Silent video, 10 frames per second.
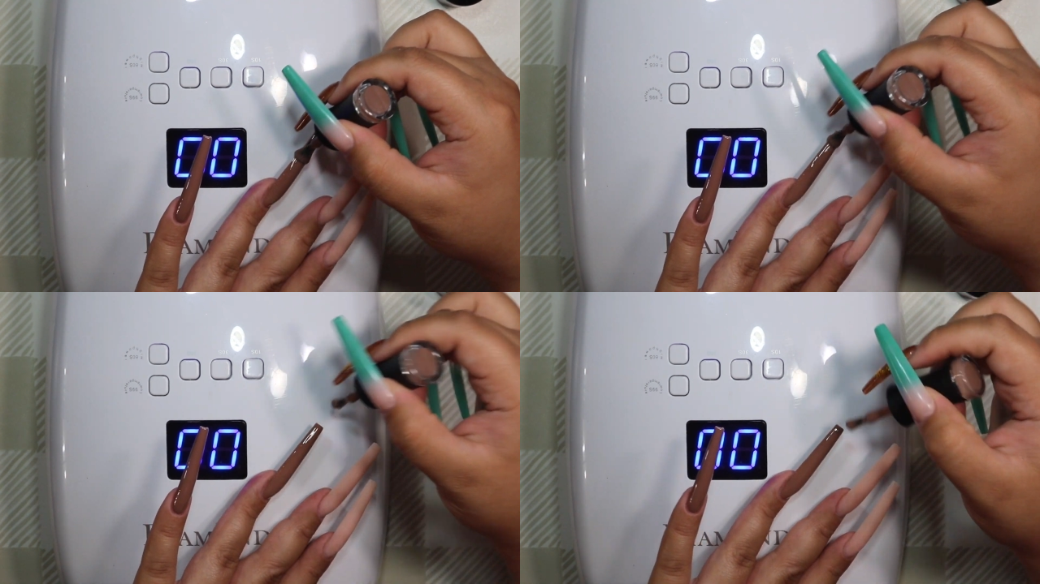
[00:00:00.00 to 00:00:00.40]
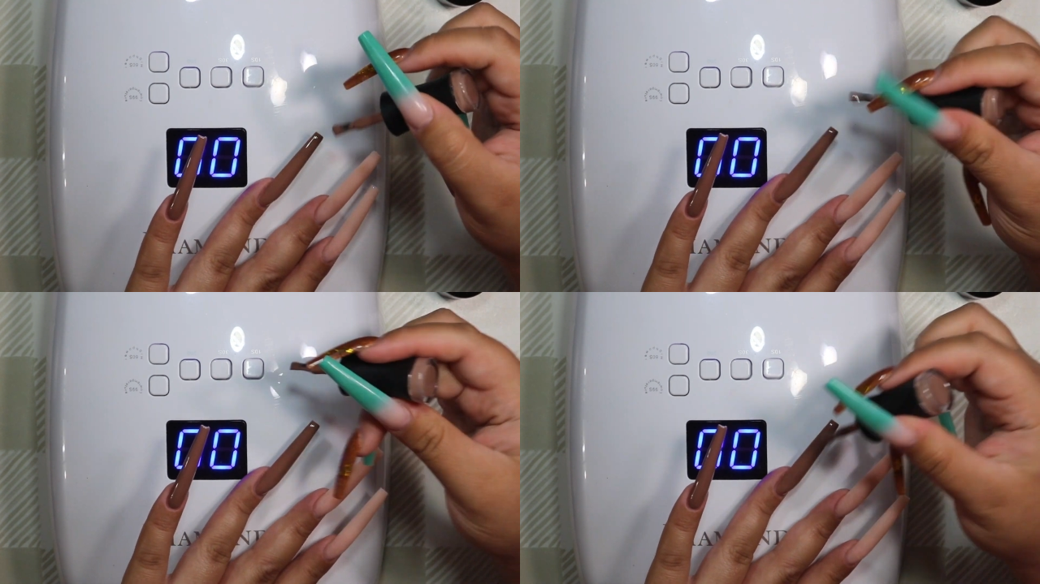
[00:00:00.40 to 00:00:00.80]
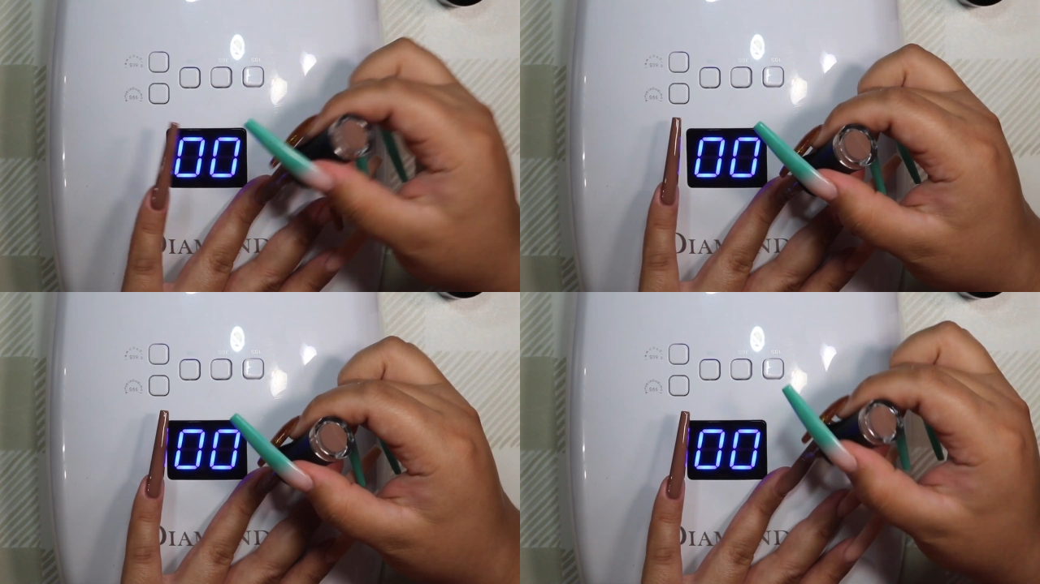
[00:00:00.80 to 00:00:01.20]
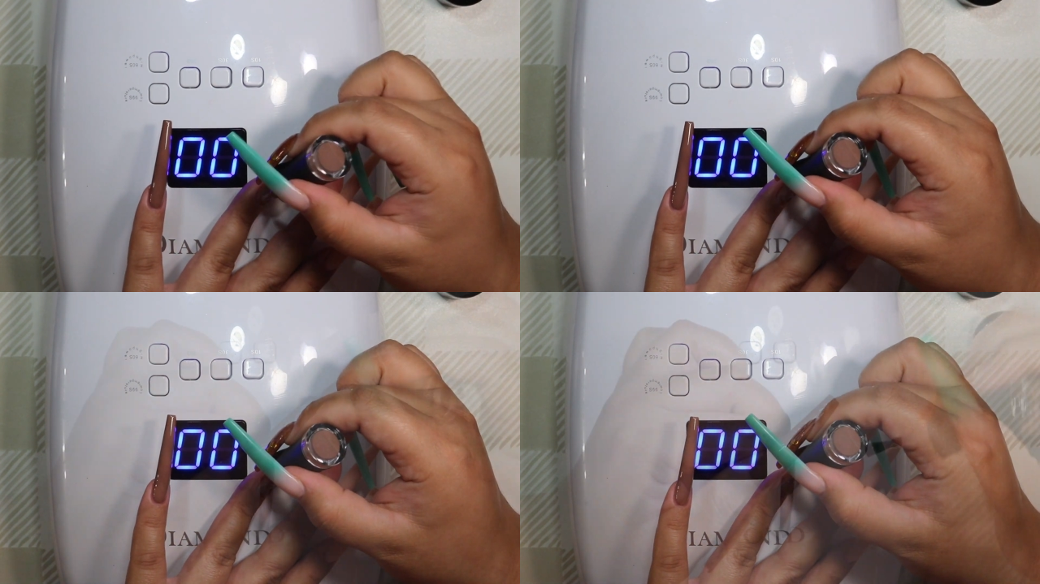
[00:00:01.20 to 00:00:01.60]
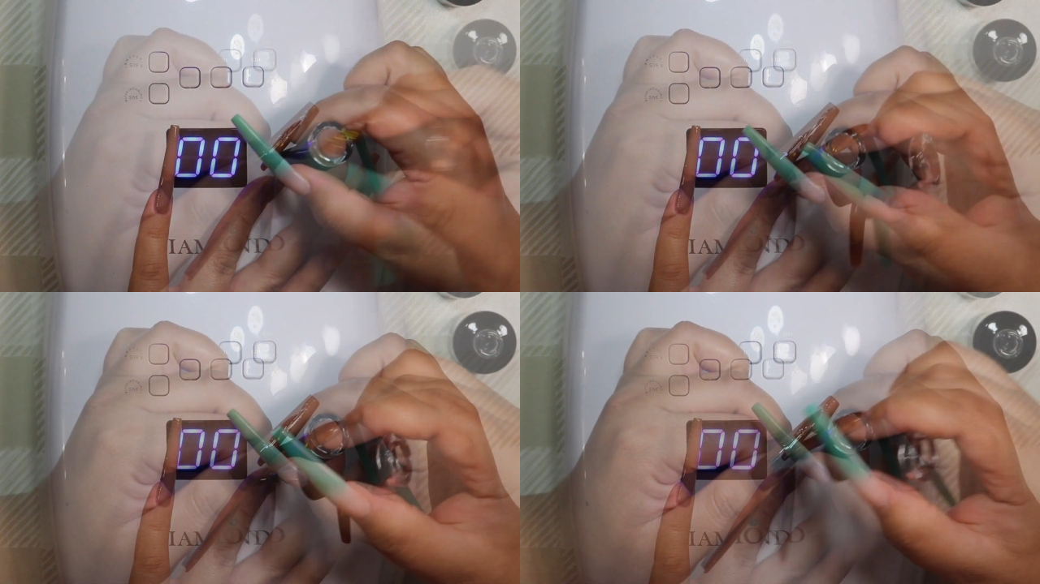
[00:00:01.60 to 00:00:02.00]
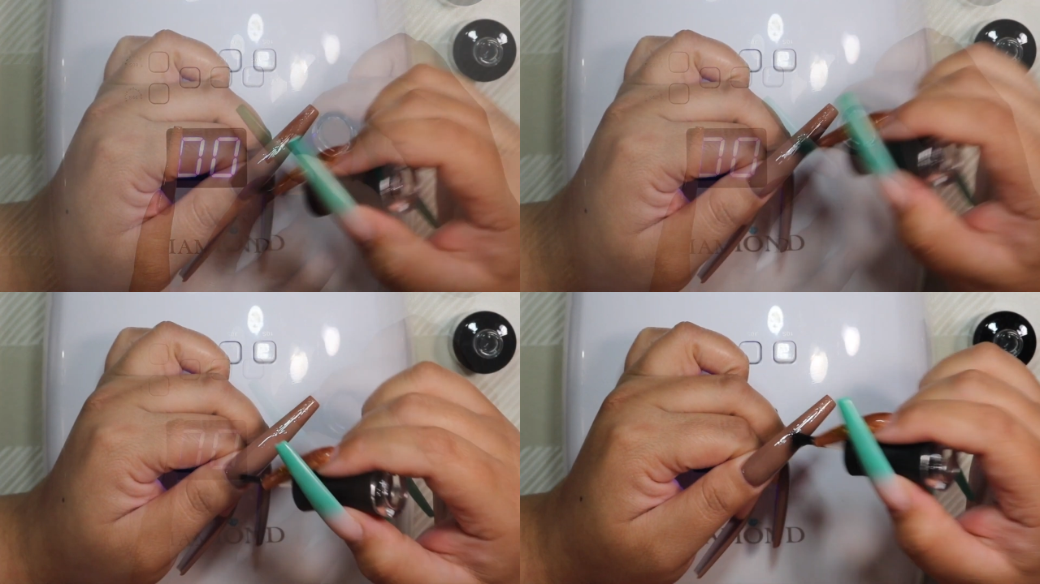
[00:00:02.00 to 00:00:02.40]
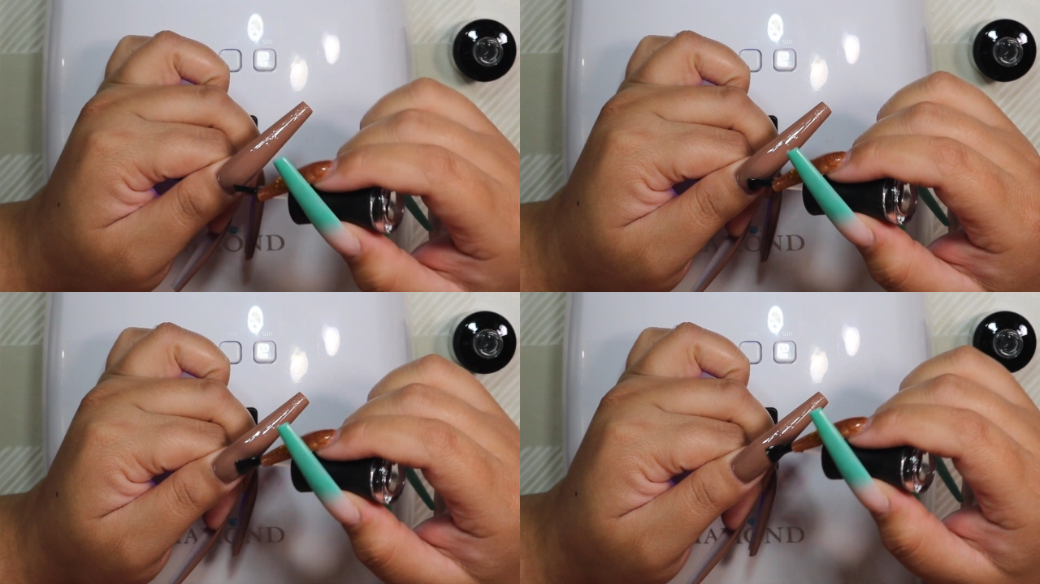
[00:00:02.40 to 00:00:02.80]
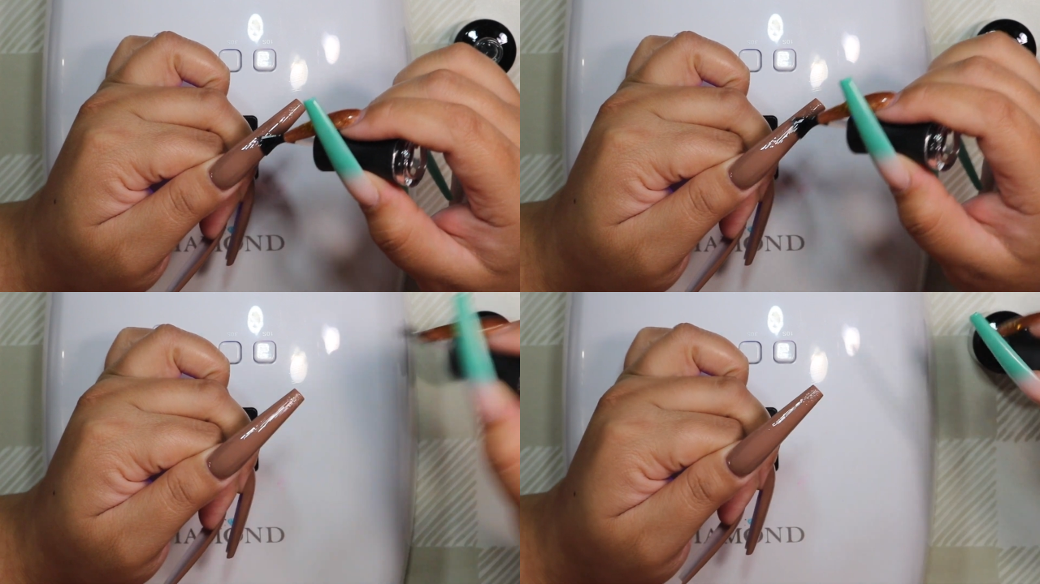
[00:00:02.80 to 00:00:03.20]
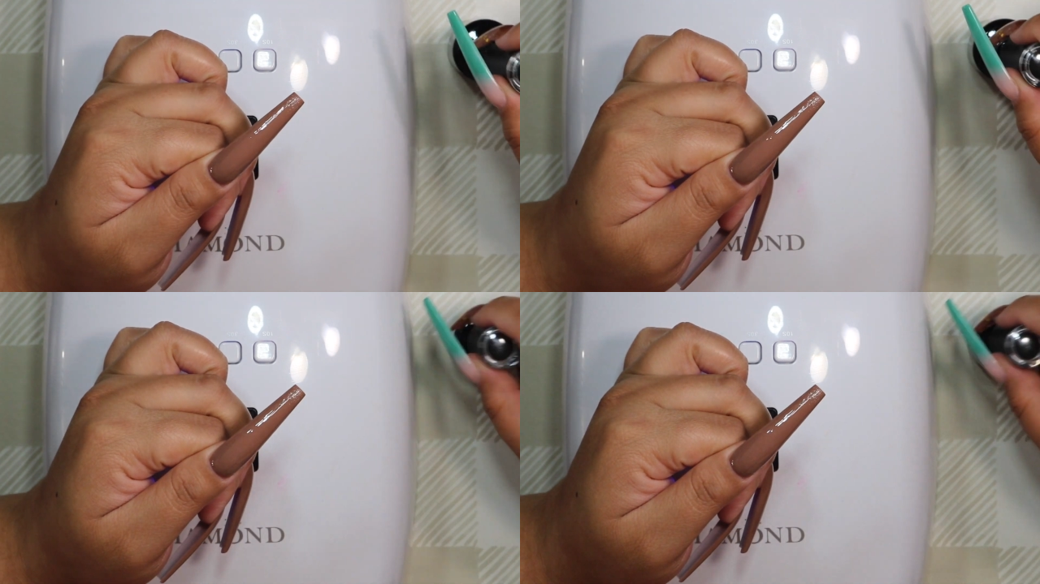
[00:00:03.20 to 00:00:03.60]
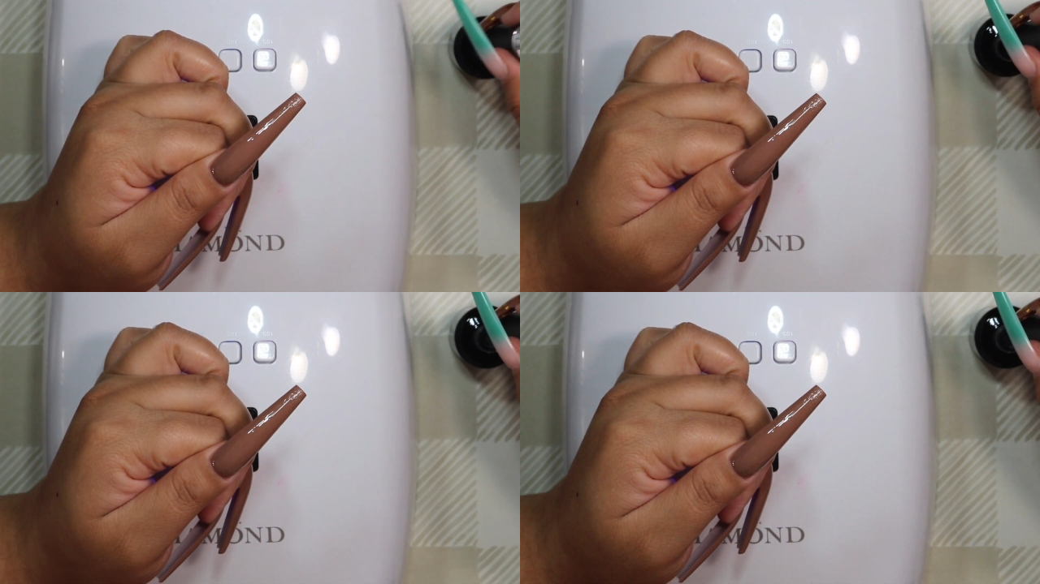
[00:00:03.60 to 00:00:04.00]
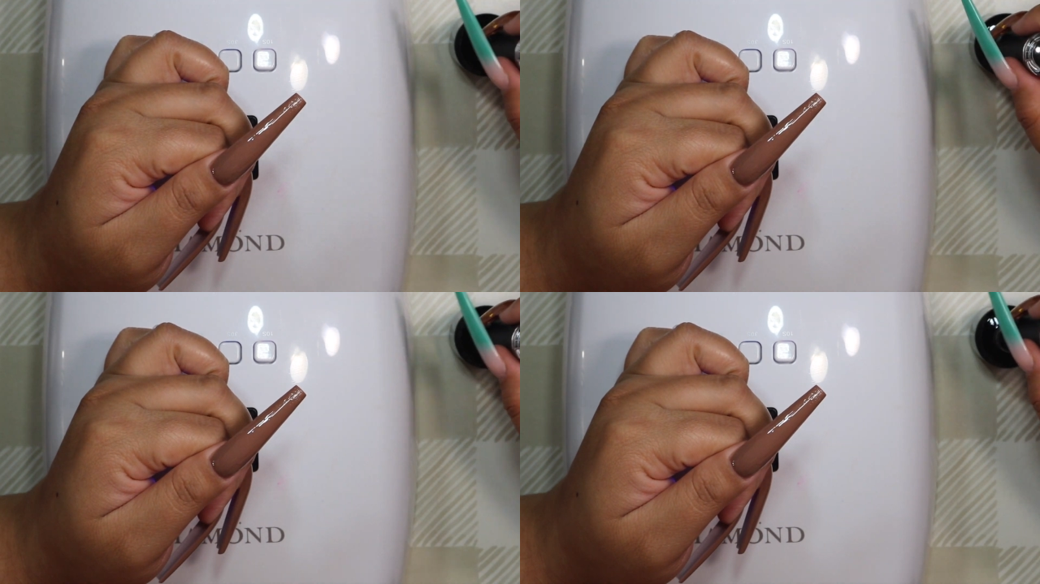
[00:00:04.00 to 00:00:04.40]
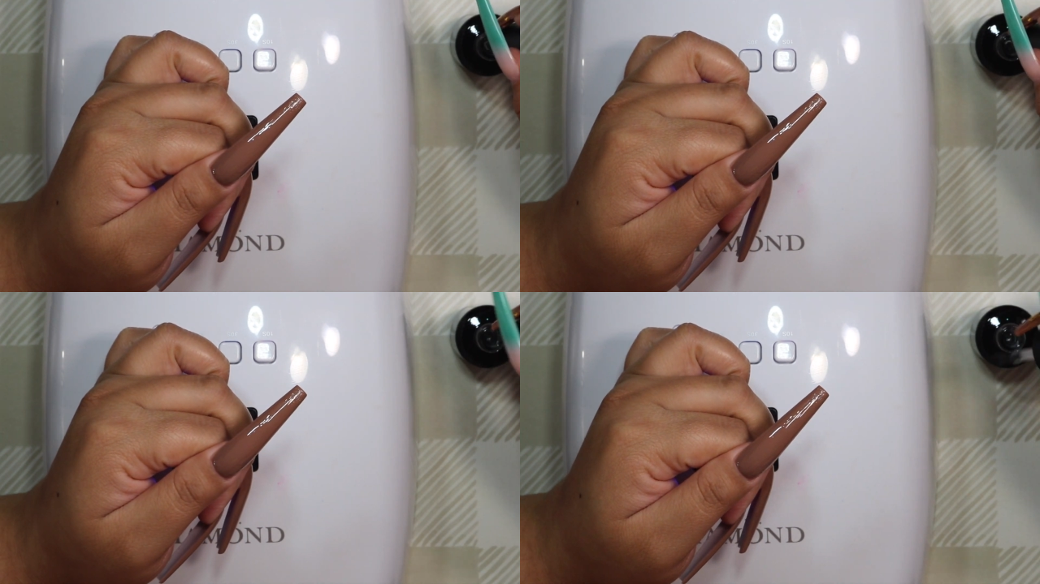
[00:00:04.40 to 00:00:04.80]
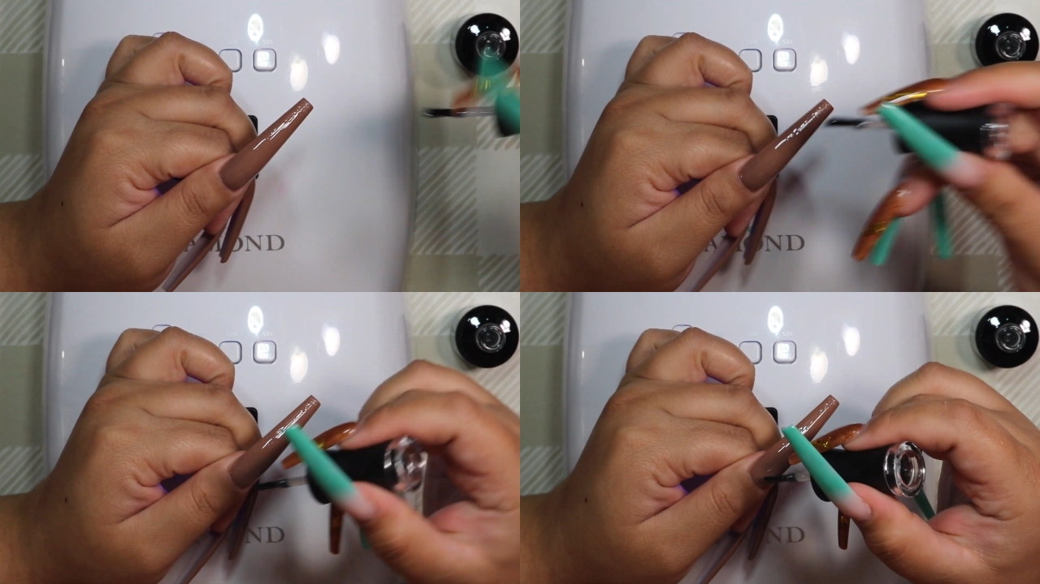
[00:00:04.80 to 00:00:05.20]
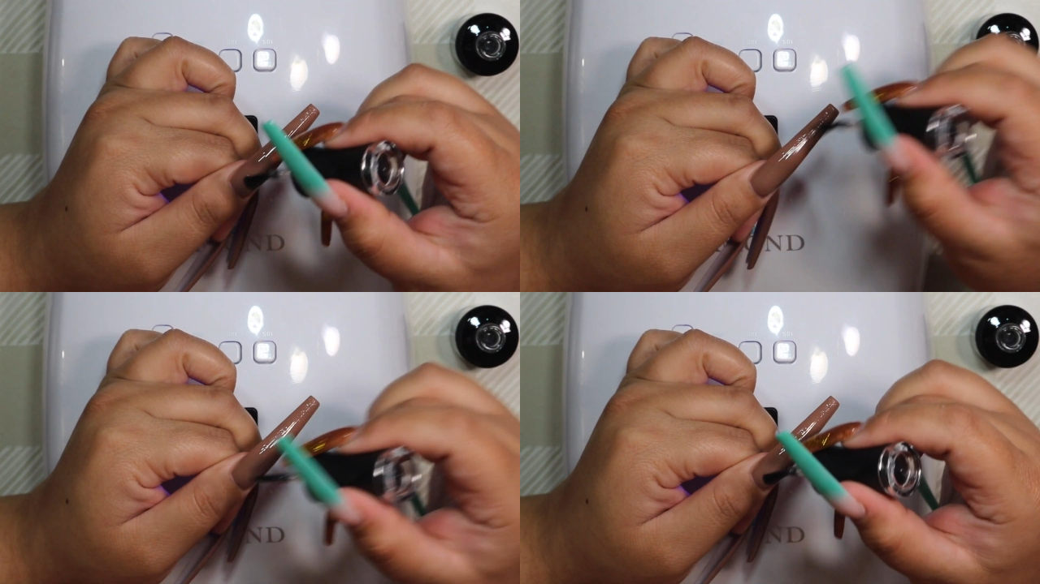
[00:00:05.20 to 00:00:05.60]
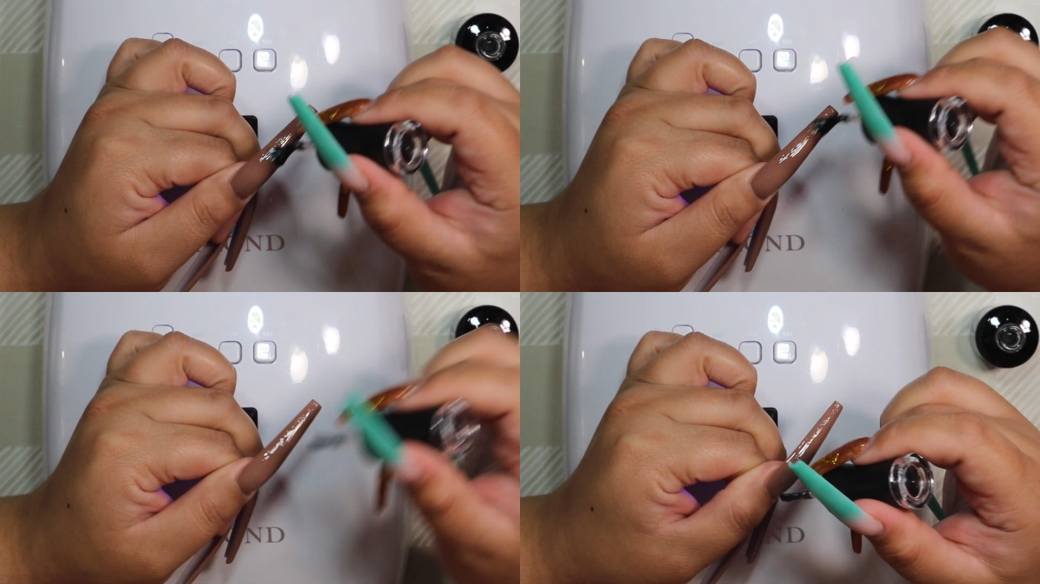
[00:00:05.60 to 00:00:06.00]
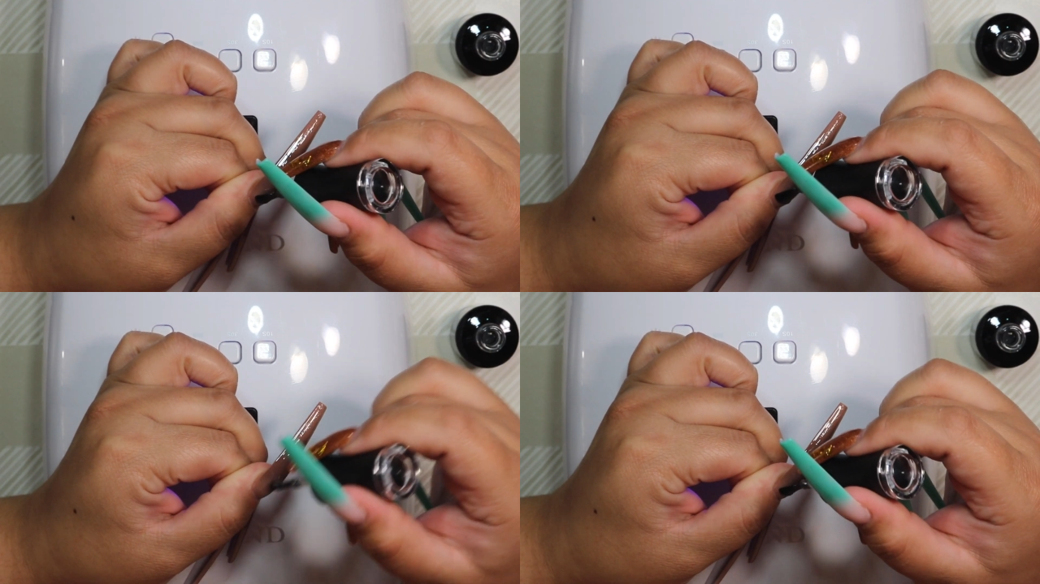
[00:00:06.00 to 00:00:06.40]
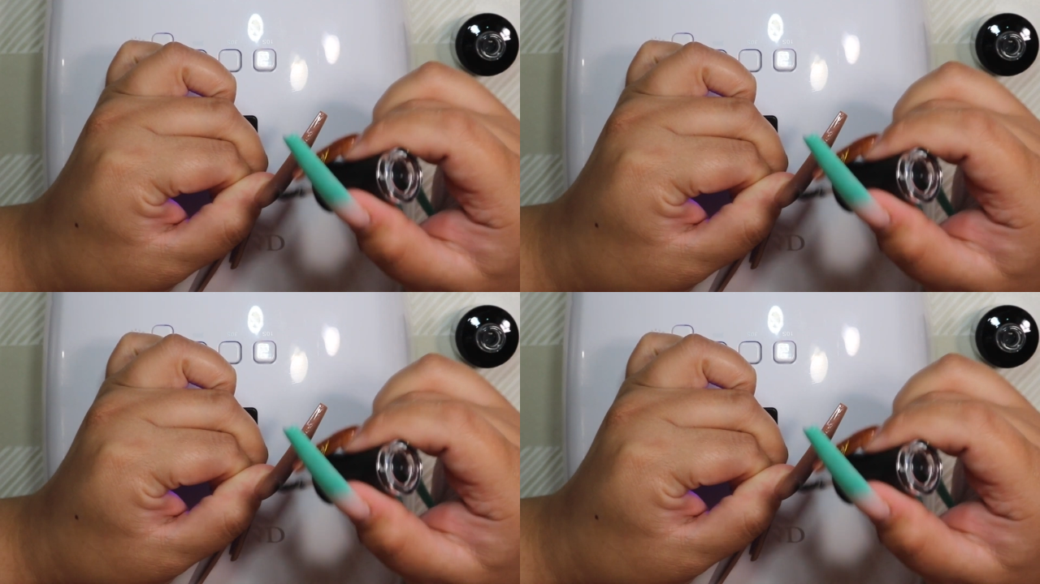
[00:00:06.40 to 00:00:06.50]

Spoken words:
No face is visible, so there are no lips to read.